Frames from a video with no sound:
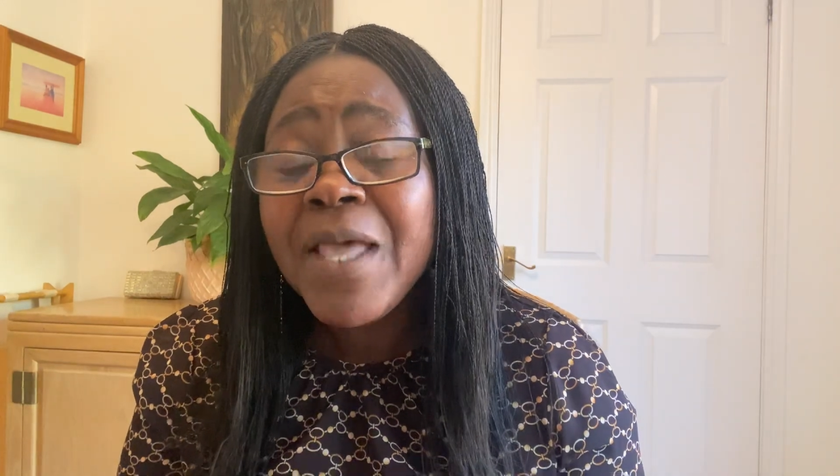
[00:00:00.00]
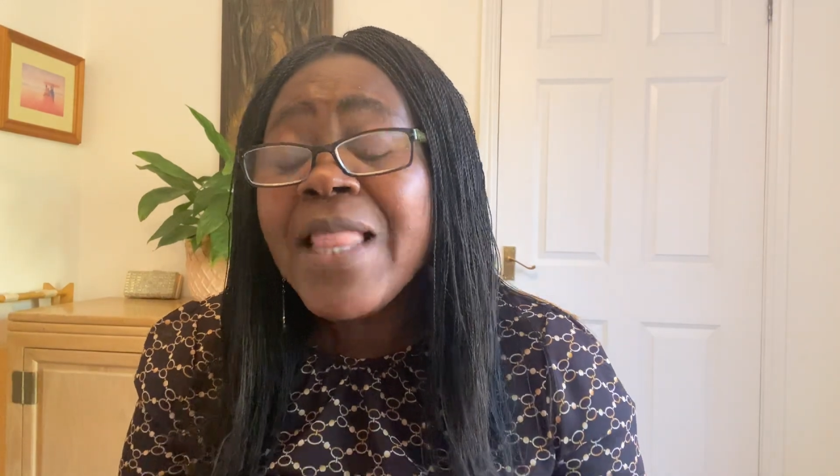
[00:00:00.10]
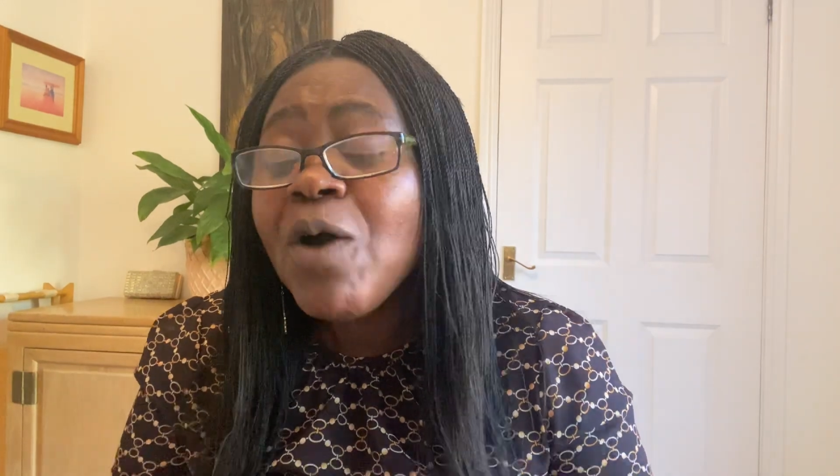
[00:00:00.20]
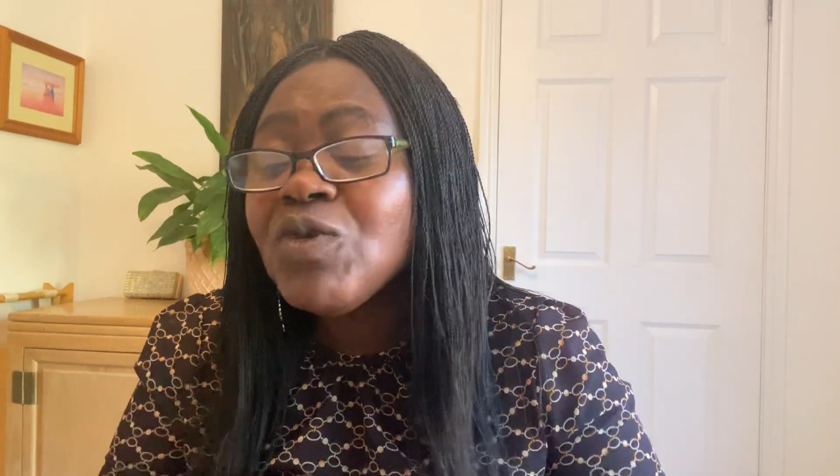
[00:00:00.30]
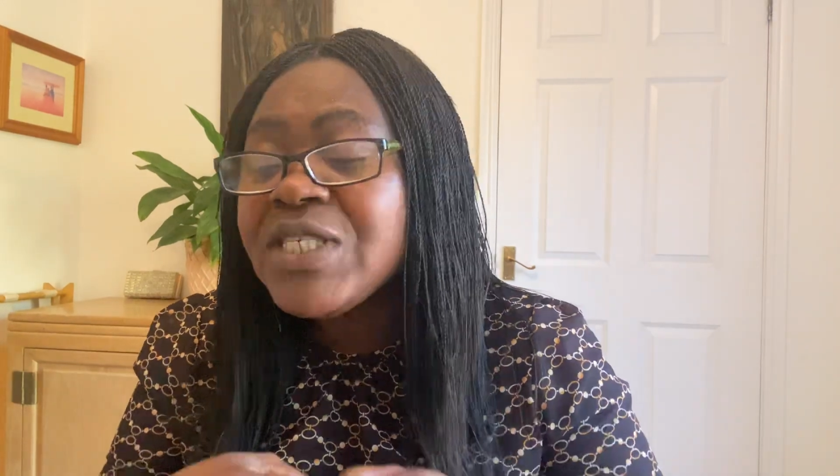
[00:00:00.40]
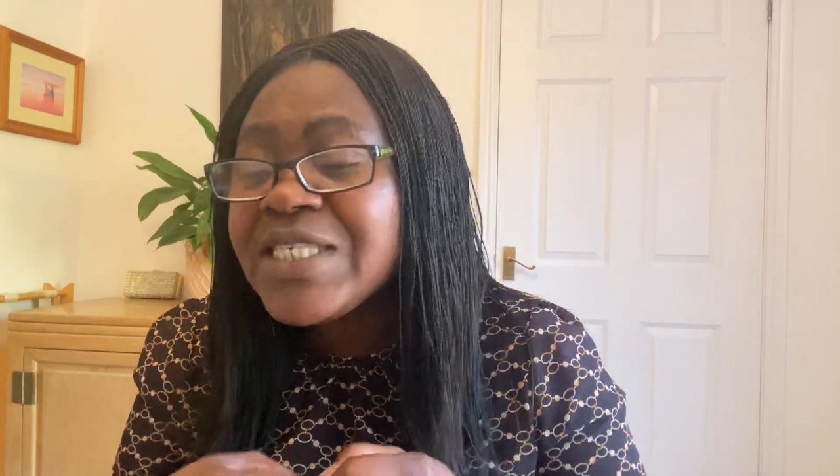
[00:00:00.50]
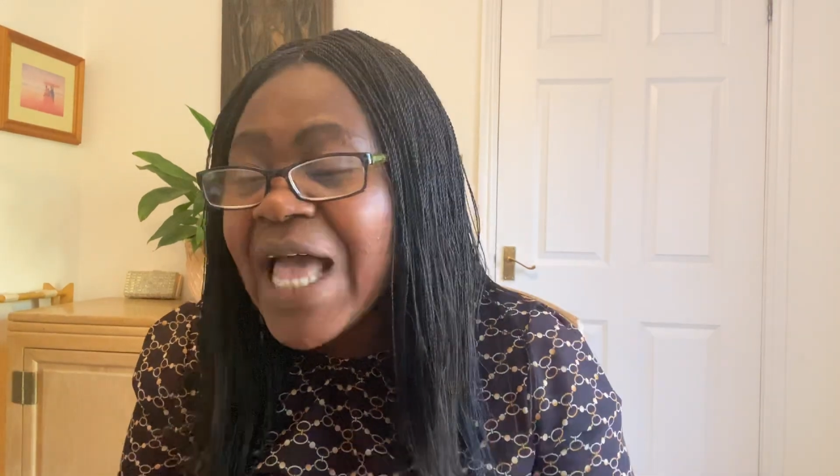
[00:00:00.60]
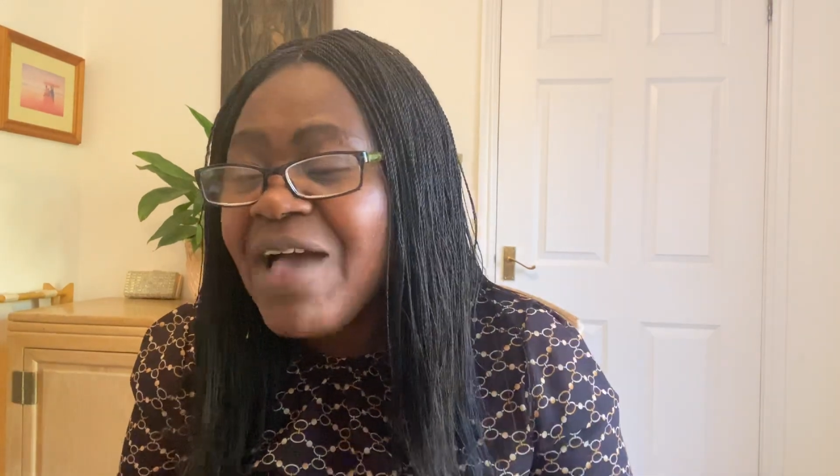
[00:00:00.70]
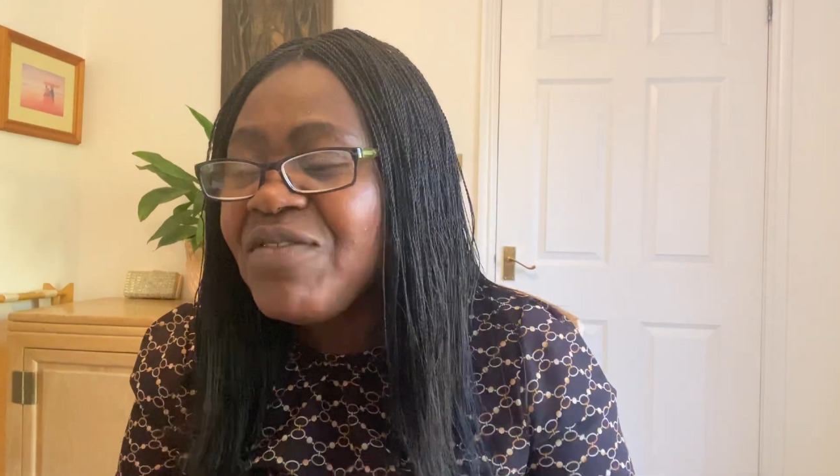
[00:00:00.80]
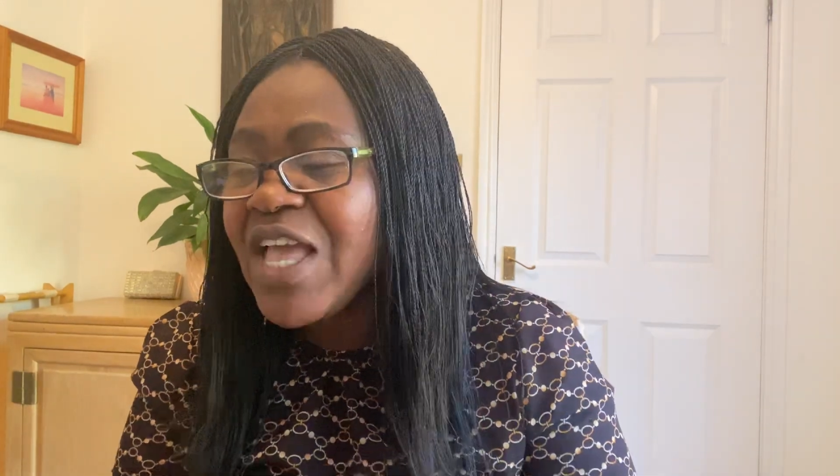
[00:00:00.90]
that we
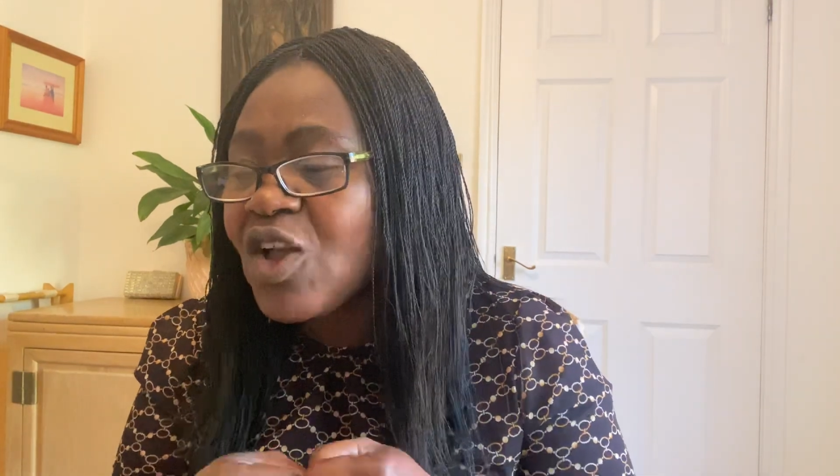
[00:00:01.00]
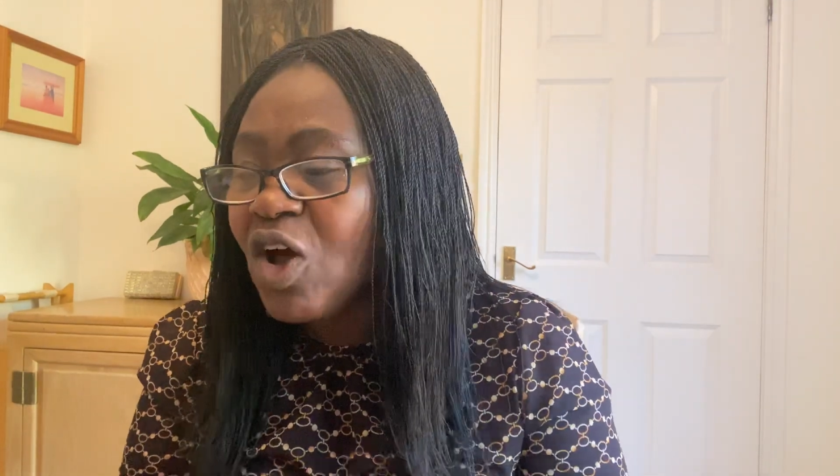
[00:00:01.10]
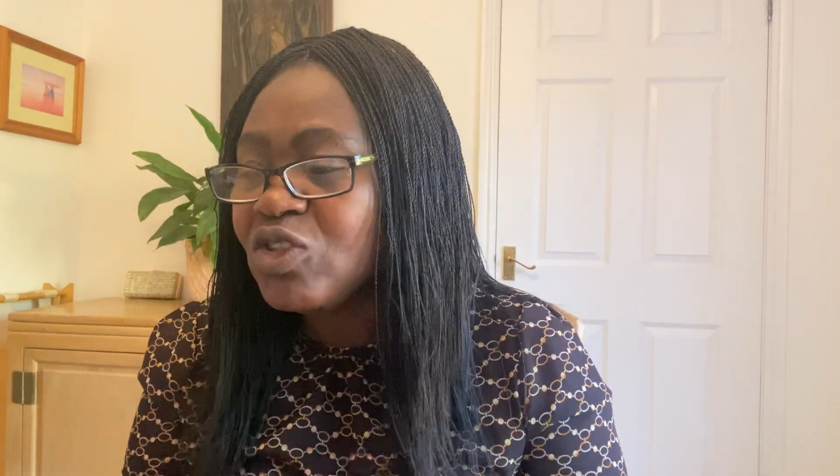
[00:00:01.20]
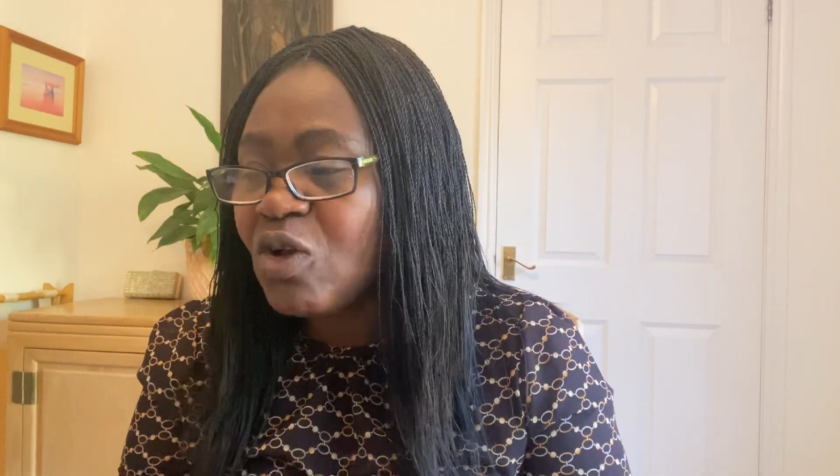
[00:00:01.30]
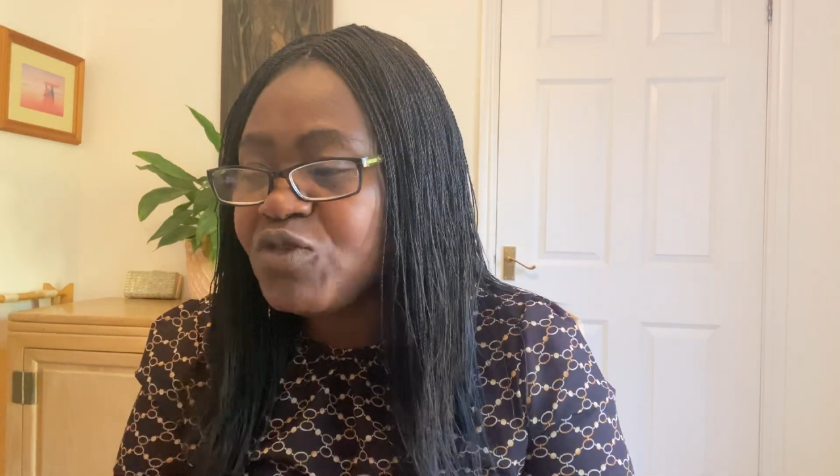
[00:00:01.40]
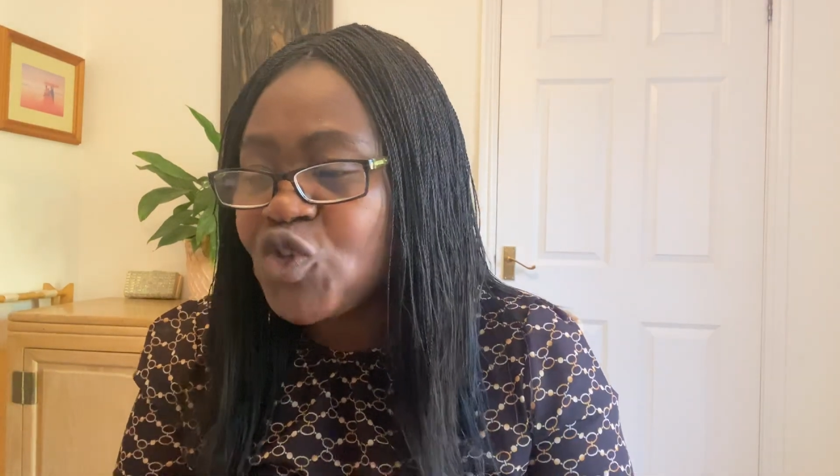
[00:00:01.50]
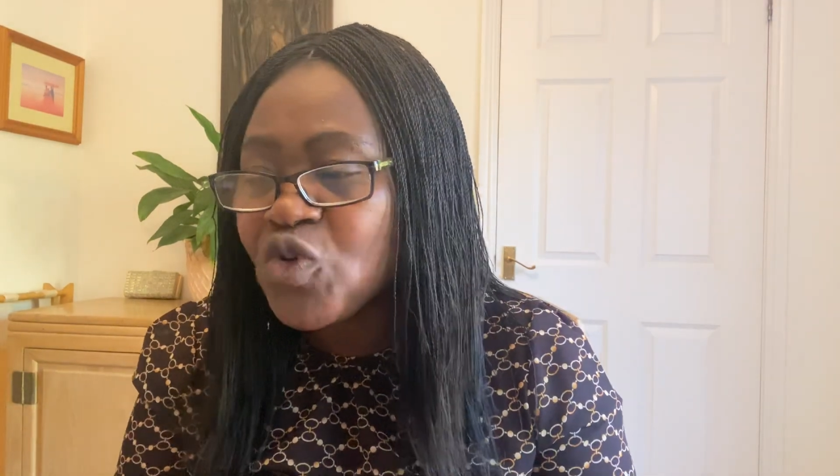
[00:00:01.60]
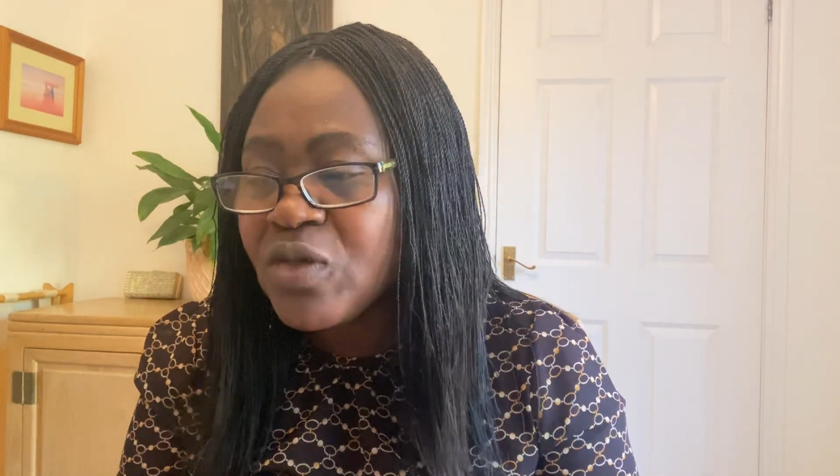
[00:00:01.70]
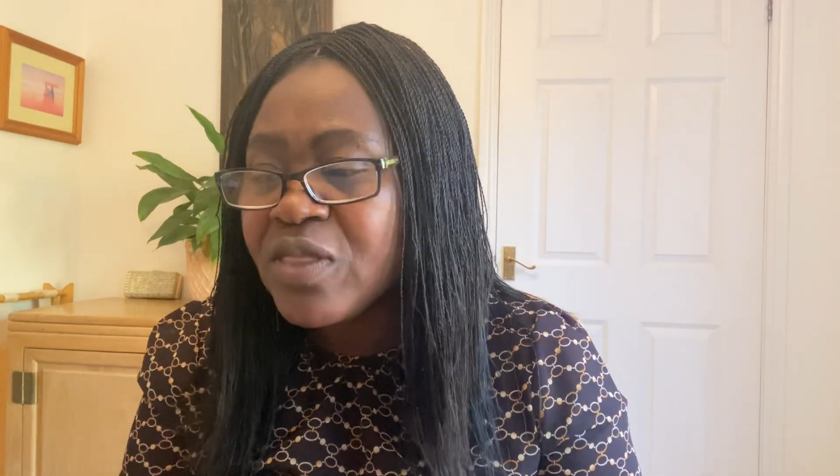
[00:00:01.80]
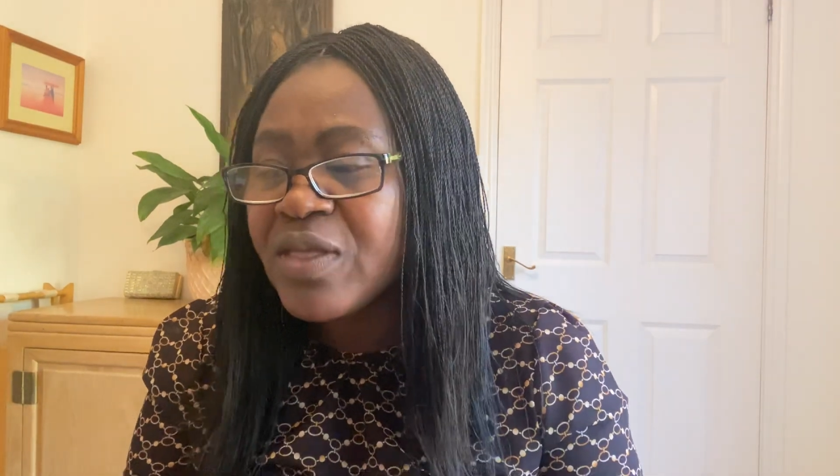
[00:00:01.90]
serve a God of
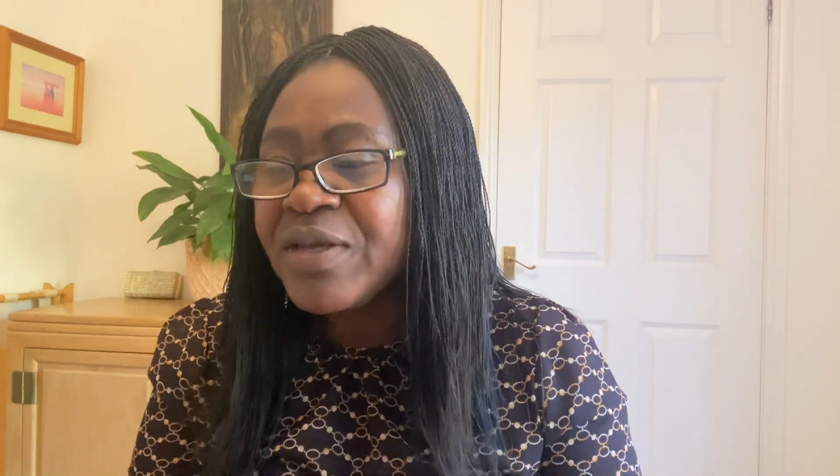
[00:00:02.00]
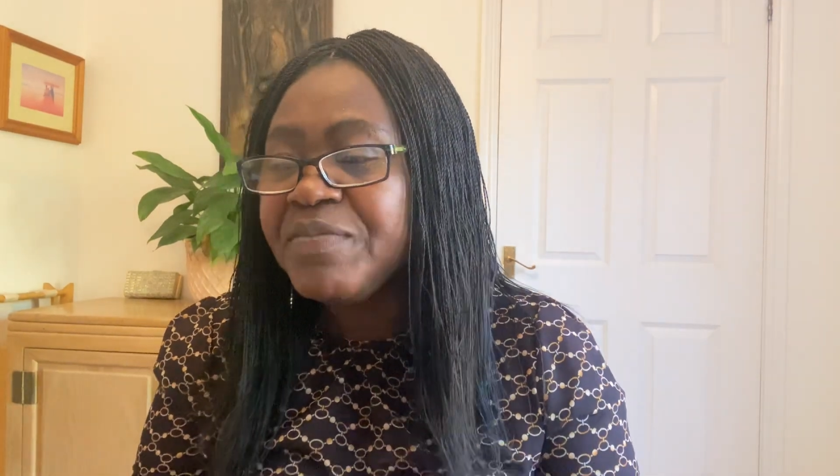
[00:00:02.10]
truth